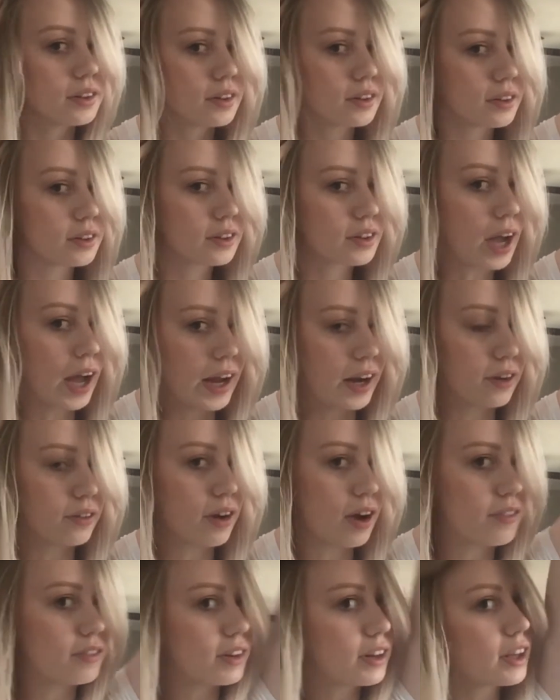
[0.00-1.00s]
kind of
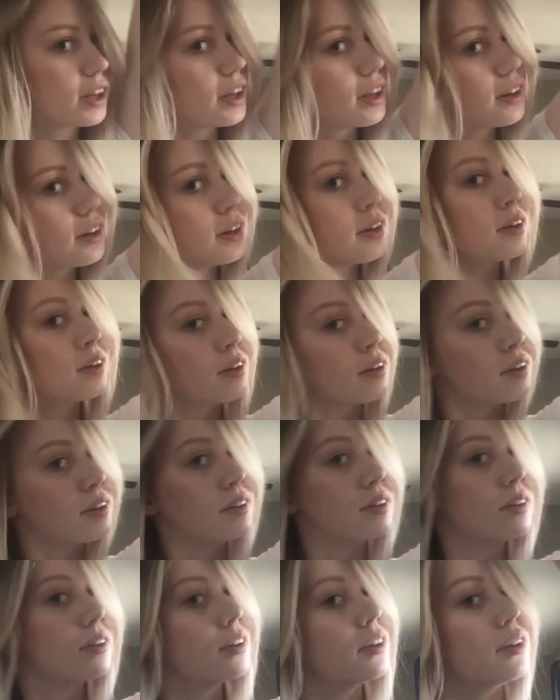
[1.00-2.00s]
rough it in,
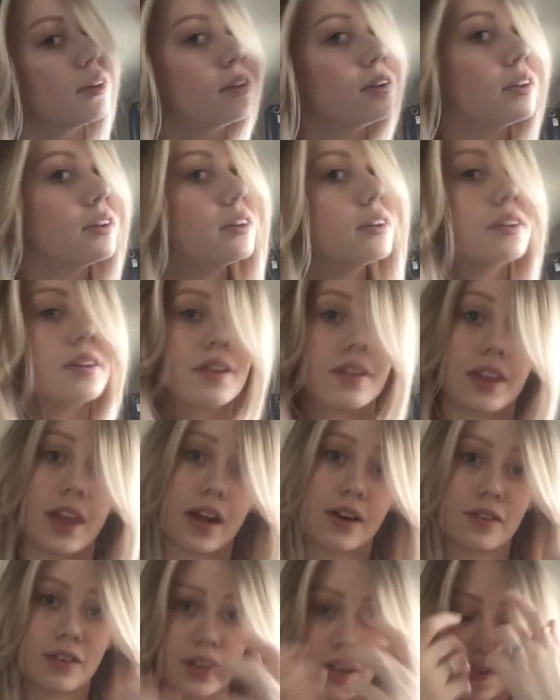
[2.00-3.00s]
and
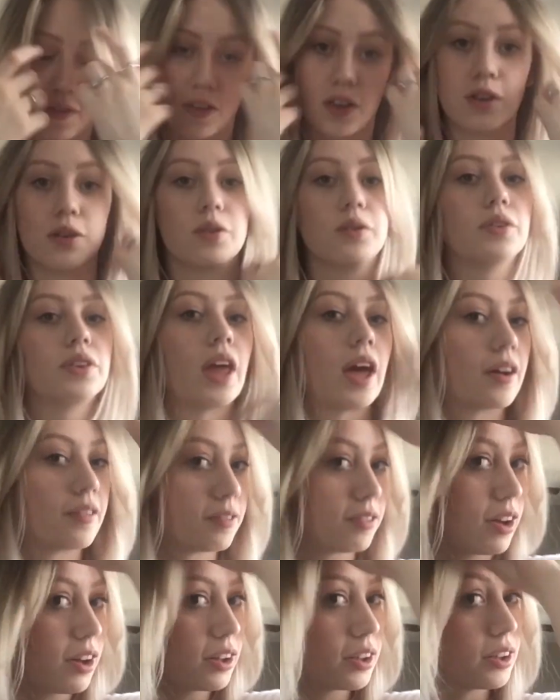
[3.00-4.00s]
that'll give you that
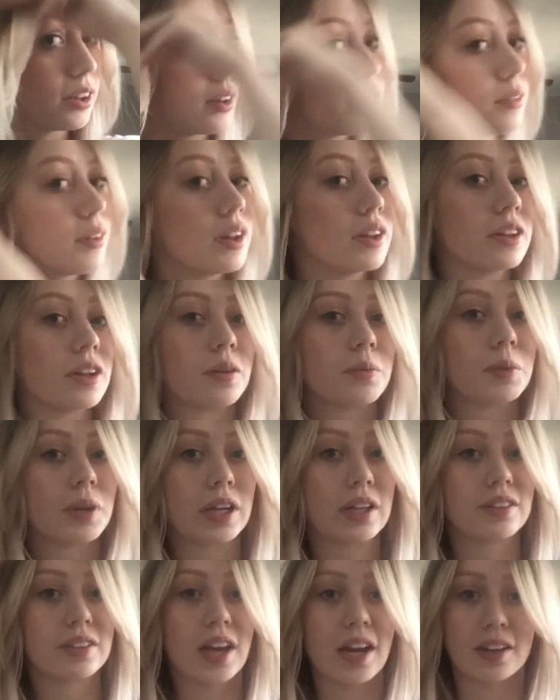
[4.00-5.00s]
volume, a little bit
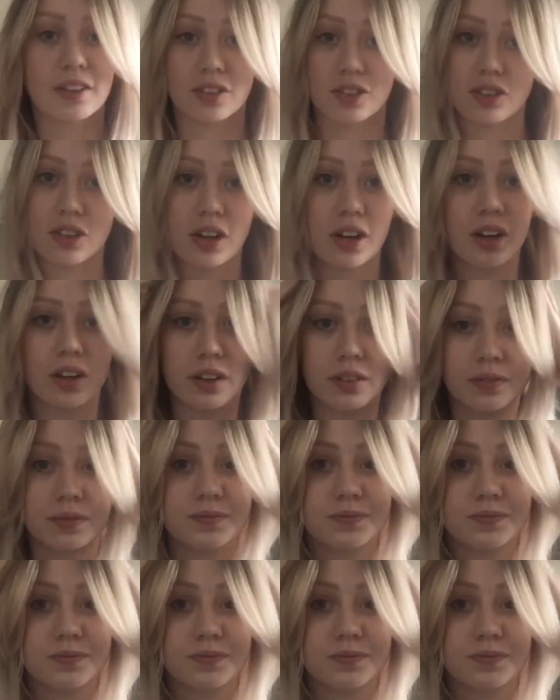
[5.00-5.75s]
of texture.